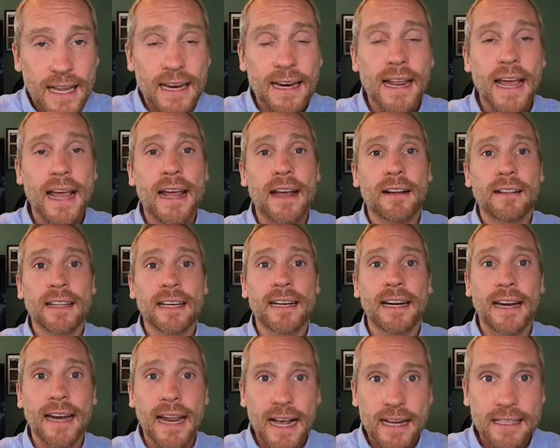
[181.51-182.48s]

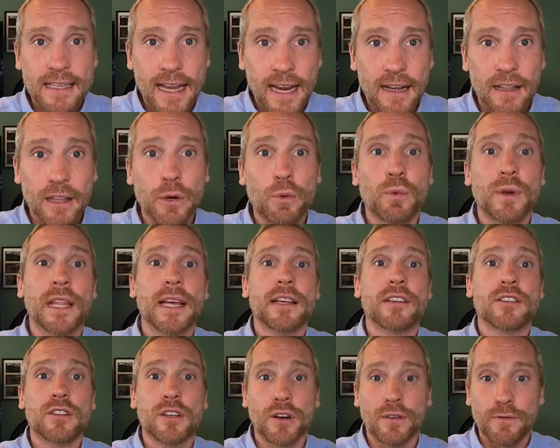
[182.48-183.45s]
inhaling and exhaling
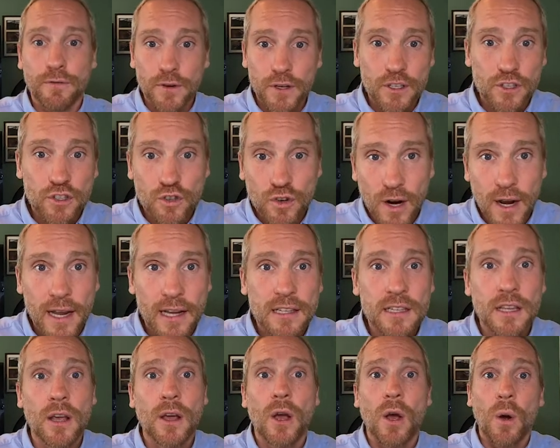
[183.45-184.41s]
relates to your foot
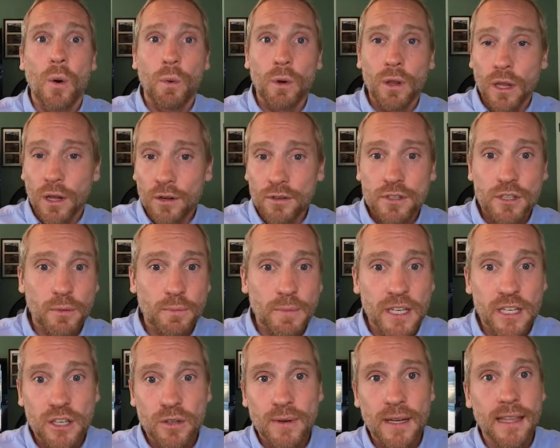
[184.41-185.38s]
strikes. We'll also
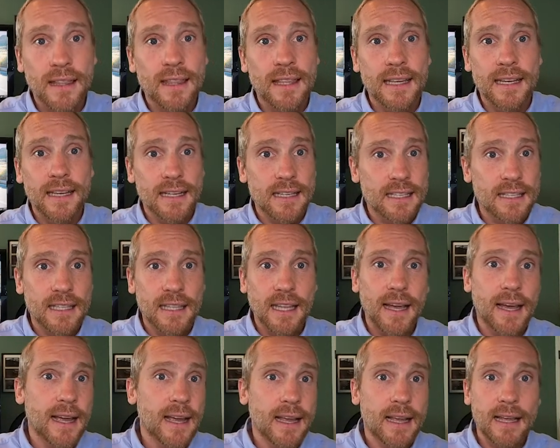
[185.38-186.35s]
be doing things
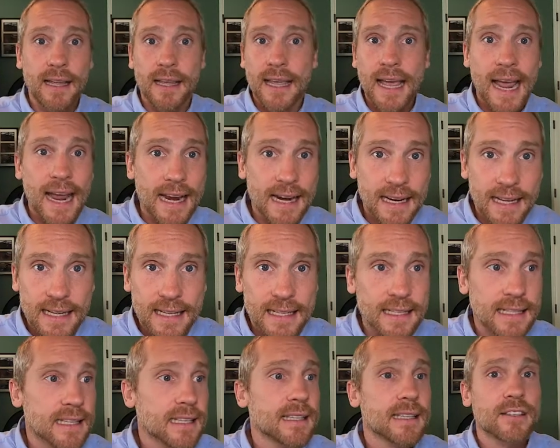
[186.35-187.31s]
like
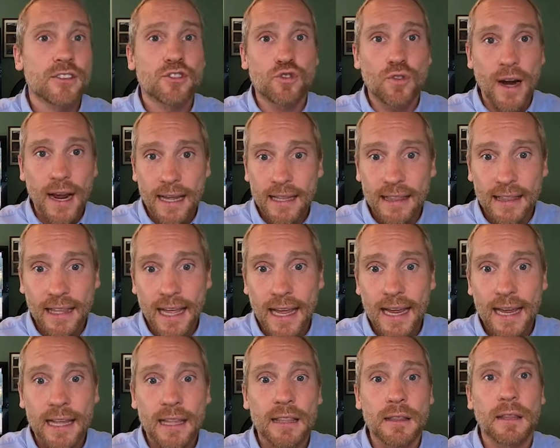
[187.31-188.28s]
cadence, stride
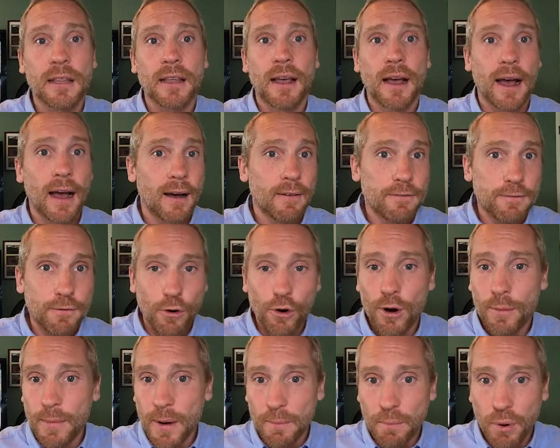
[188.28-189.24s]
length,
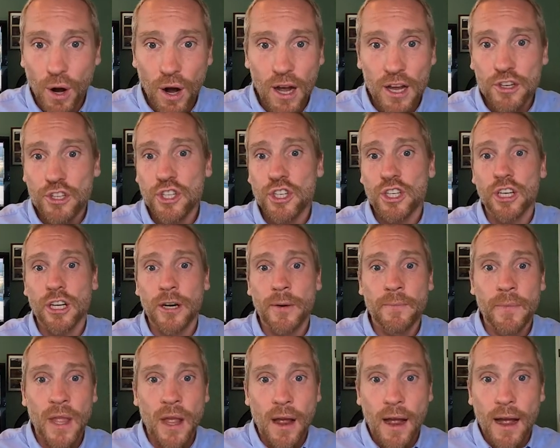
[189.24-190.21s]
form and
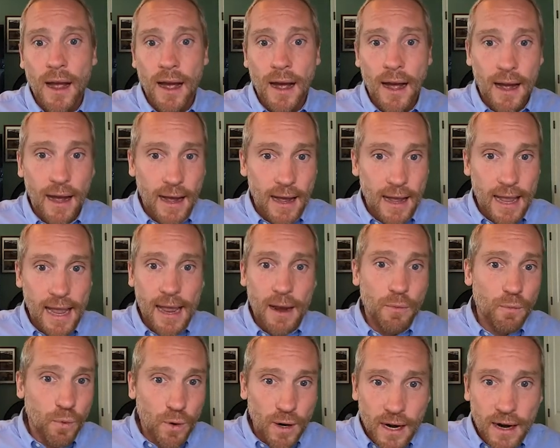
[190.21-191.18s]
posture,
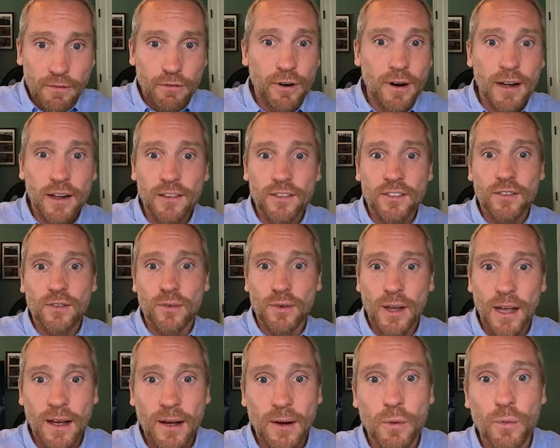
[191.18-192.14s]
and whatever else
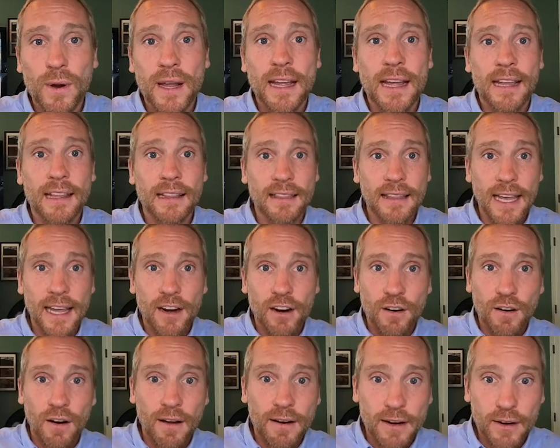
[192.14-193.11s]
we hit
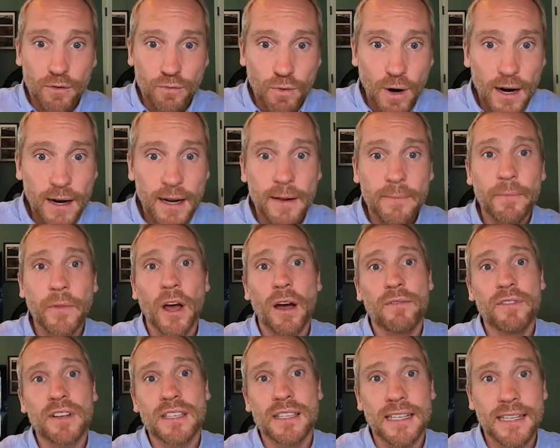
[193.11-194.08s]
later on in running.
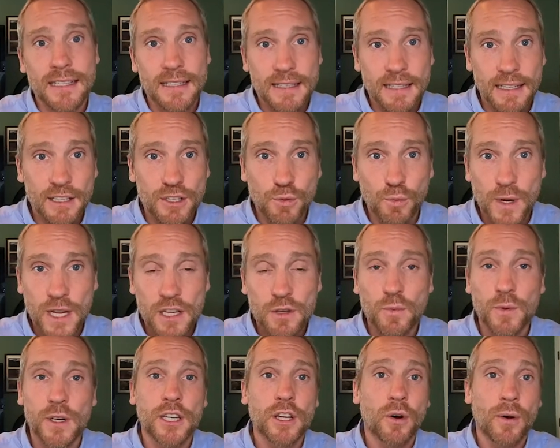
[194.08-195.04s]
Obviously in 6
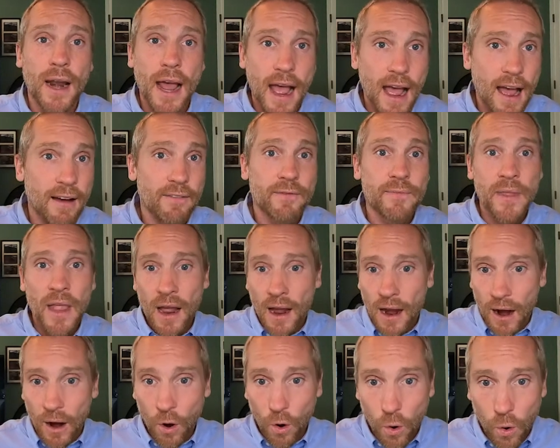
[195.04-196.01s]
weeks we don't have
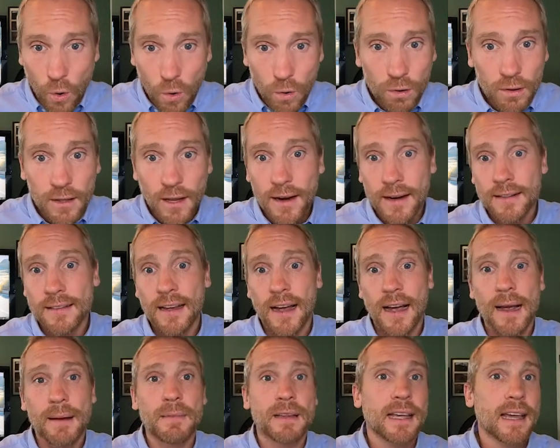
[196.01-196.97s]
a whole lot of
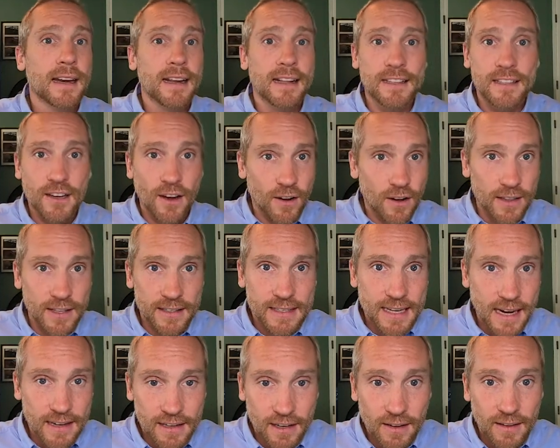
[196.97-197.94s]
time to get into all the
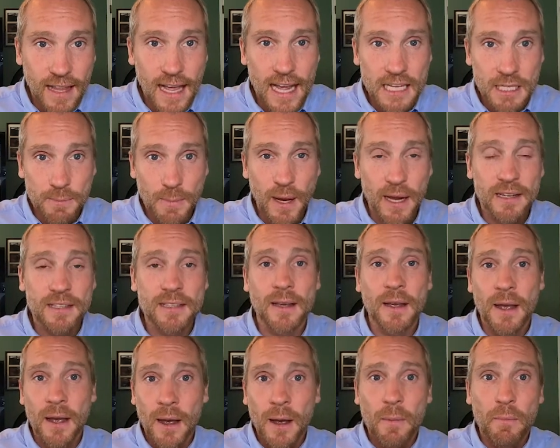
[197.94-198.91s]
technical aspects,
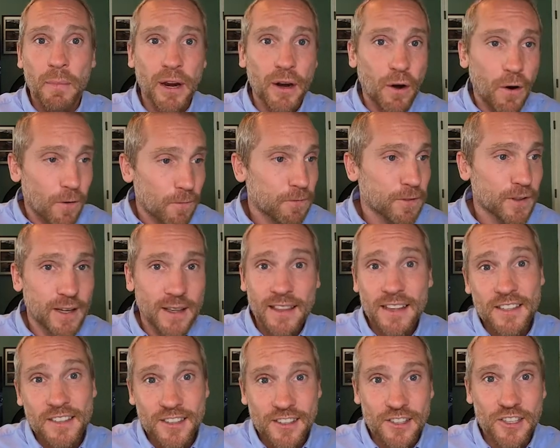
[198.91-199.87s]
but hopefully
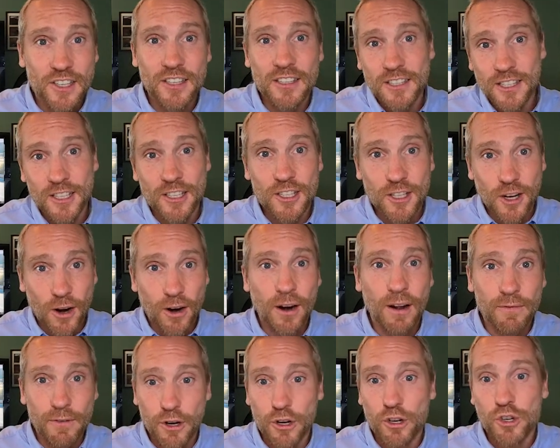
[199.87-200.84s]
this is just the start
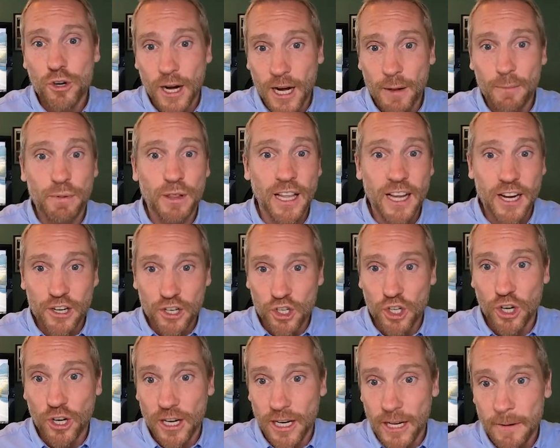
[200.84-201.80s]
of your training plan
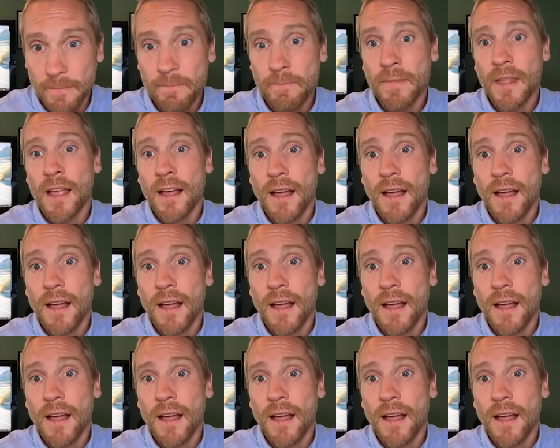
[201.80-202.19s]
journey.